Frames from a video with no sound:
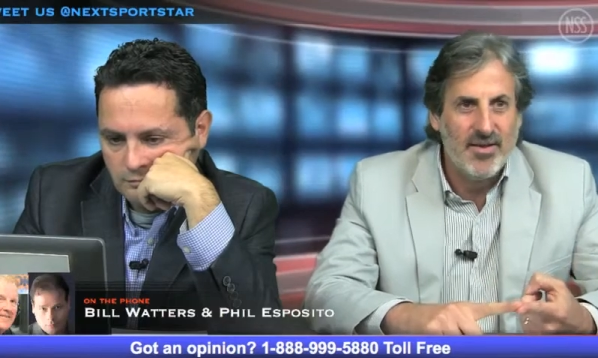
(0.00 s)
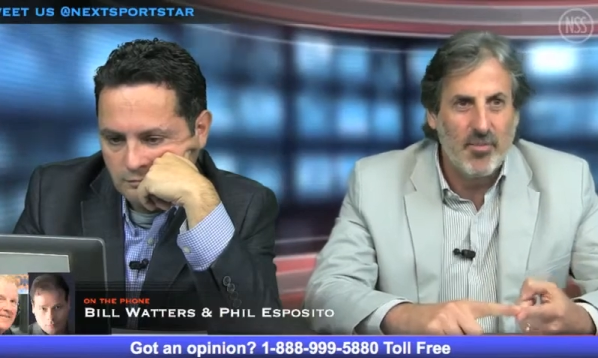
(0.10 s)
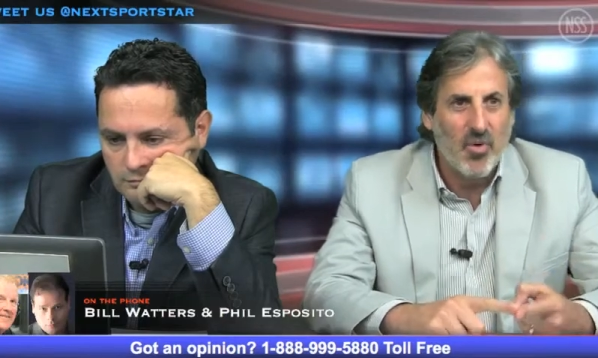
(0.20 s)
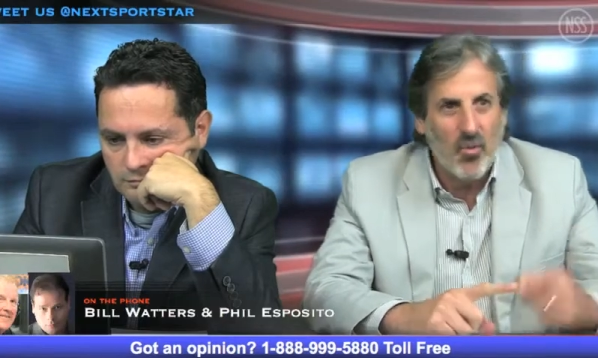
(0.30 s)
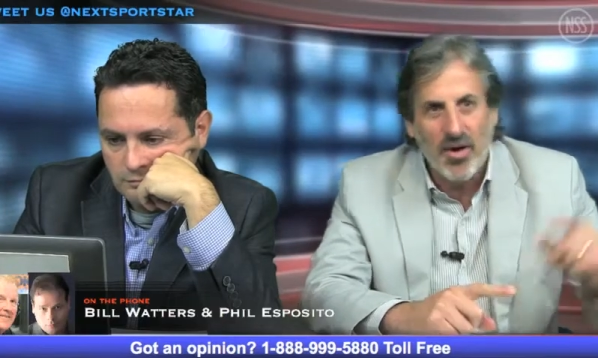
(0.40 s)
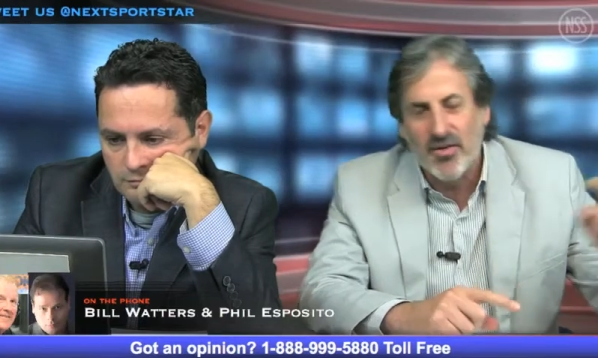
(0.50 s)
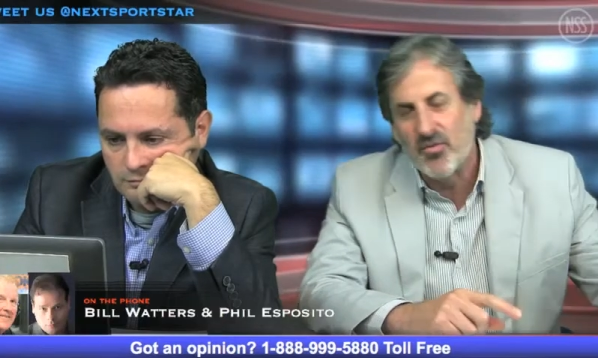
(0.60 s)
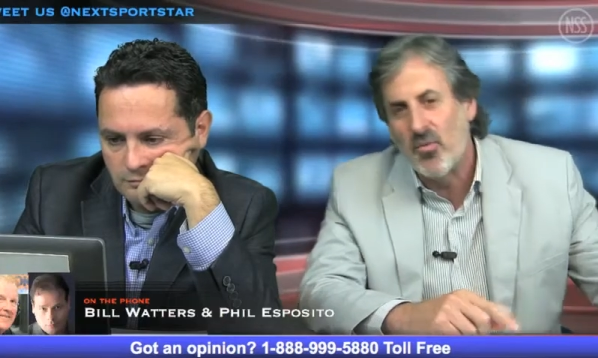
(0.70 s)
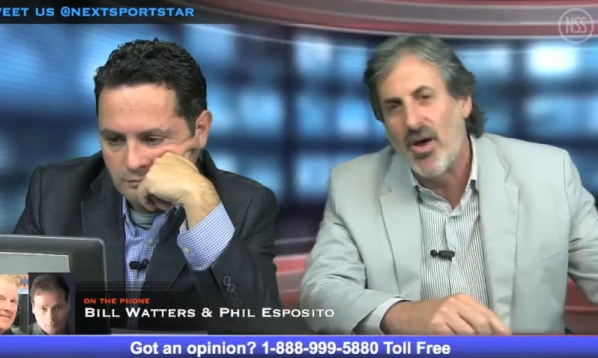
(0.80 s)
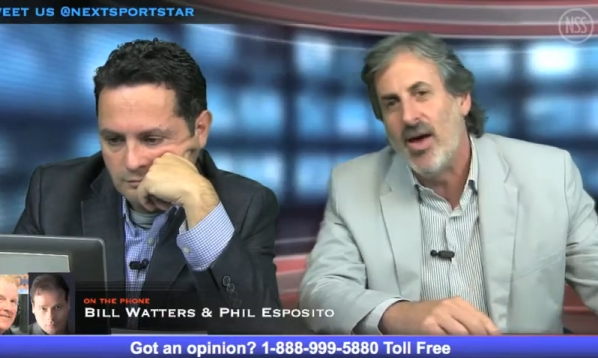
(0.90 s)
Speaker 1: number one, it's
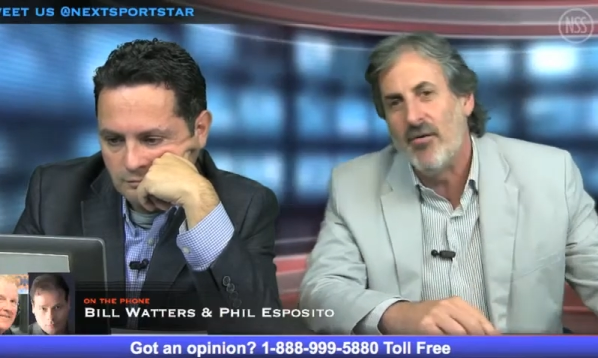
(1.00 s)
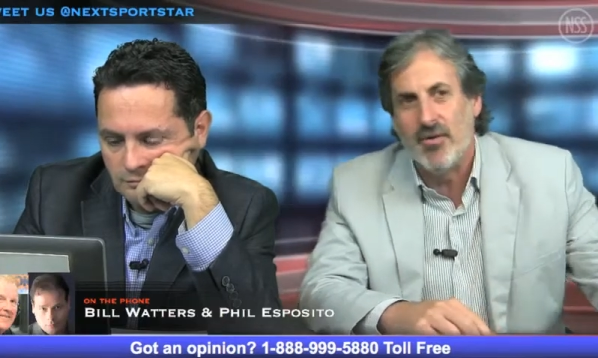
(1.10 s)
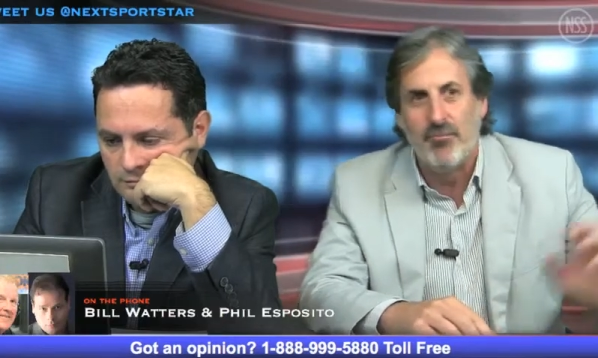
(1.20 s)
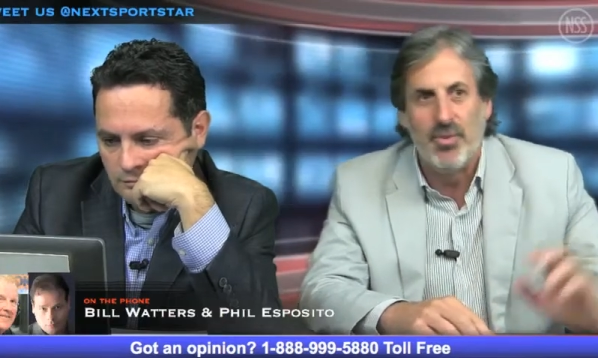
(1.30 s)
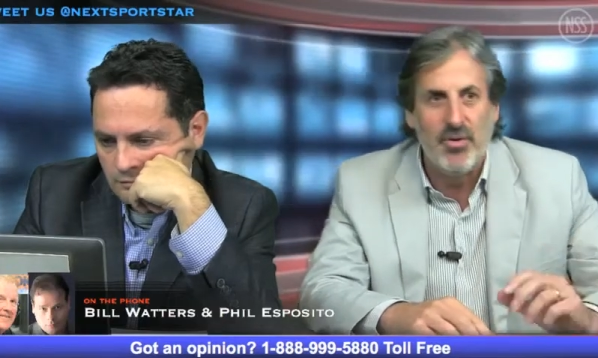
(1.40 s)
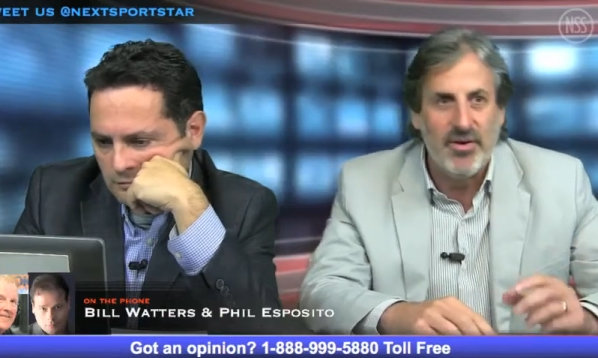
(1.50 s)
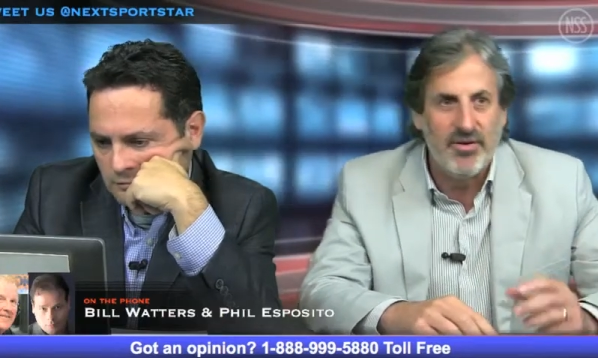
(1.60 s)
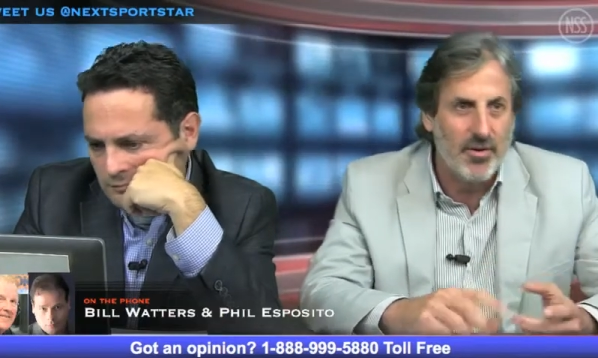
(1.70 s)
way out in the boonies.